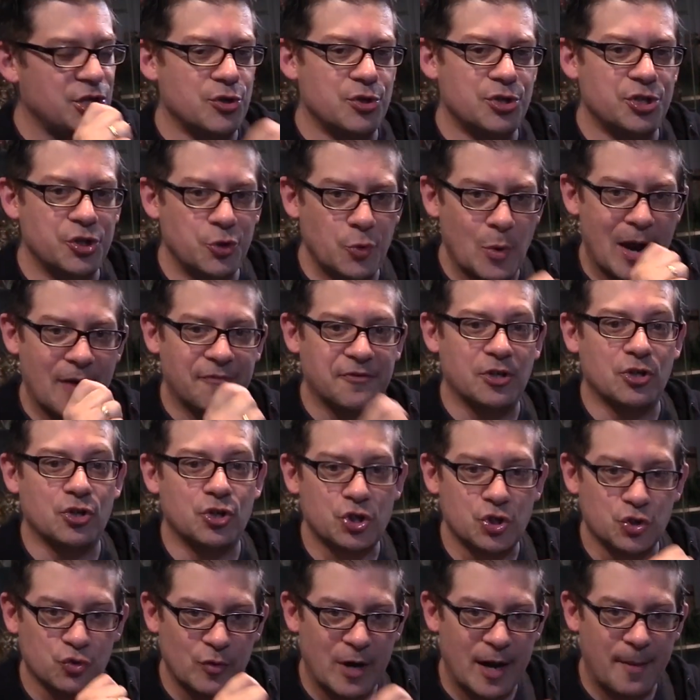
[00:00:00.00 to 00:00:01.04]
You do have to
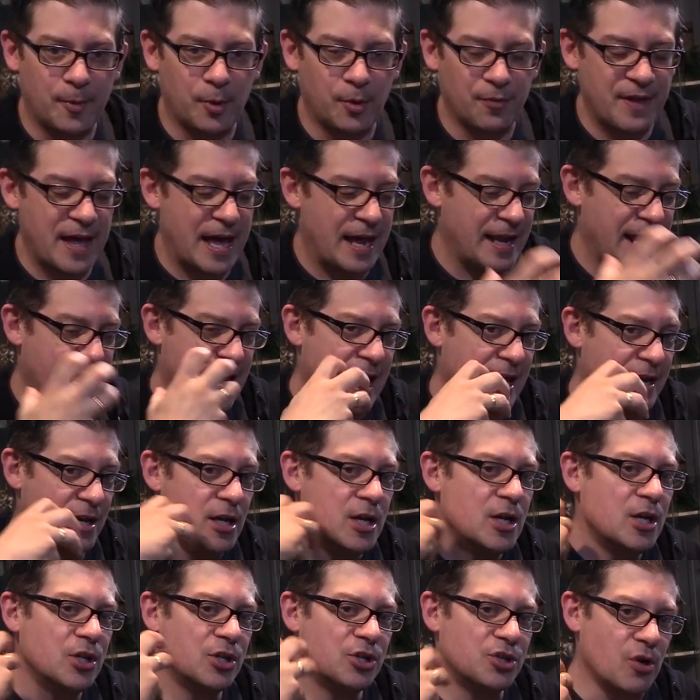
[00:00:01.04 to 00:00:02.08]
Dremel that head
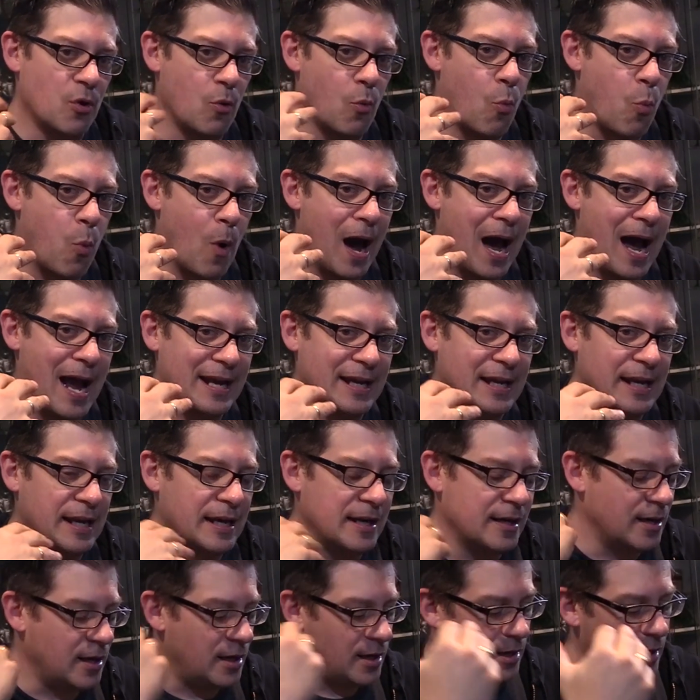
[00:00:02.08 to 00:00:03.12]
to
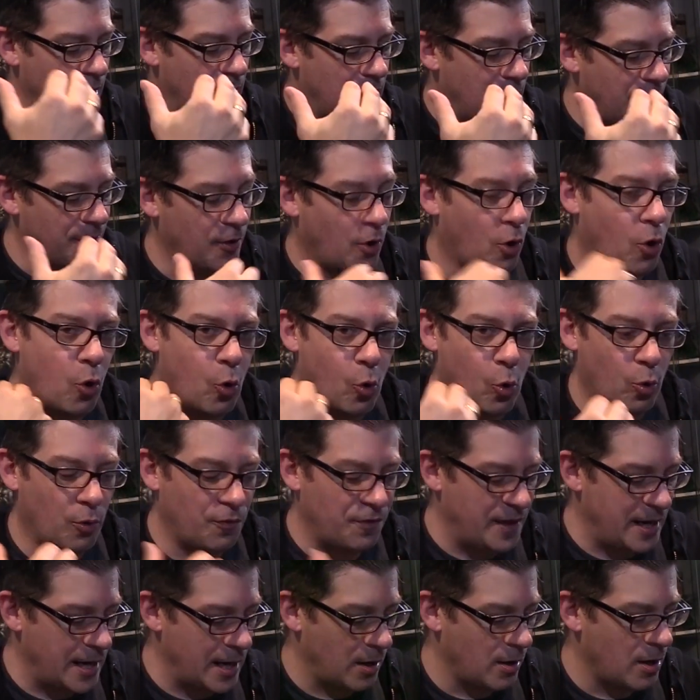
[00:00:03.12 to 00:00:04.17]
widen the hole
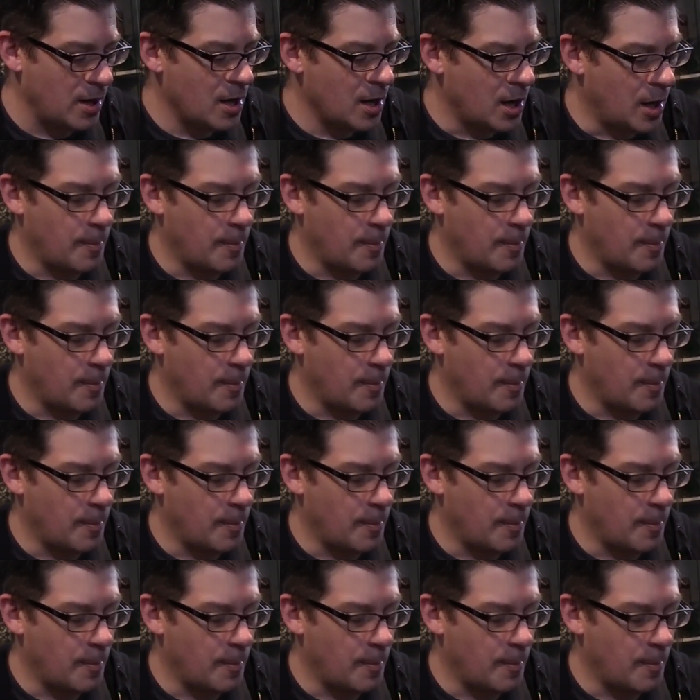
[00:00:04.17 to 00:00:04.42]
there.